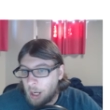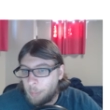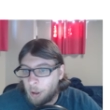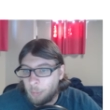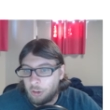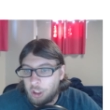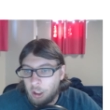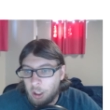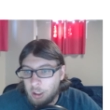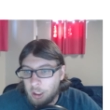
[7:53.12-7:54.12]
published
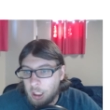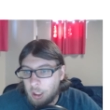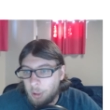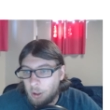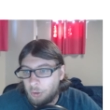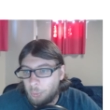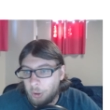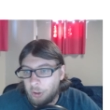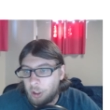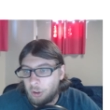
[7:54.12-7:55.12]
here, and the emails
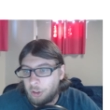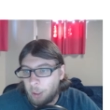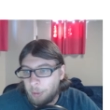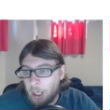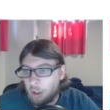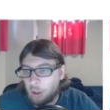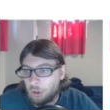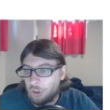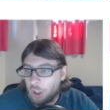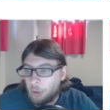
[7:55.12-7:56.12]
with Intercept
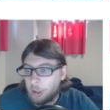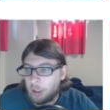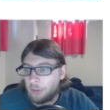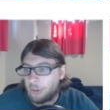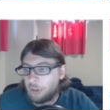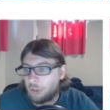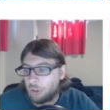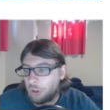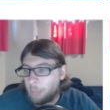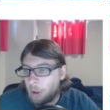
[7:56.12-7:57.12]
editors showing the
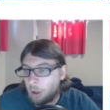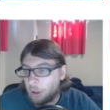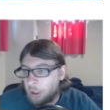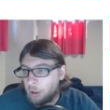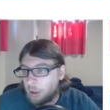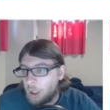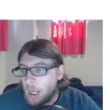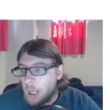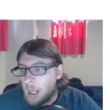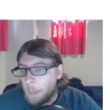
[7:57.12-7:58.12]
censorship are here.
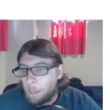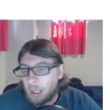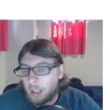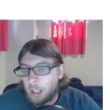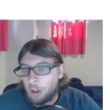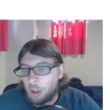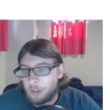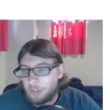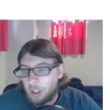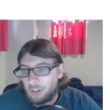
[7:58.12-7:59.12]
My letter of
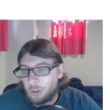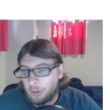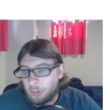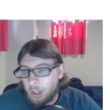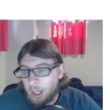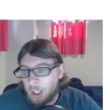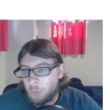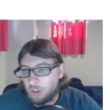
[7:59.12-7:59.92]
intent to resign,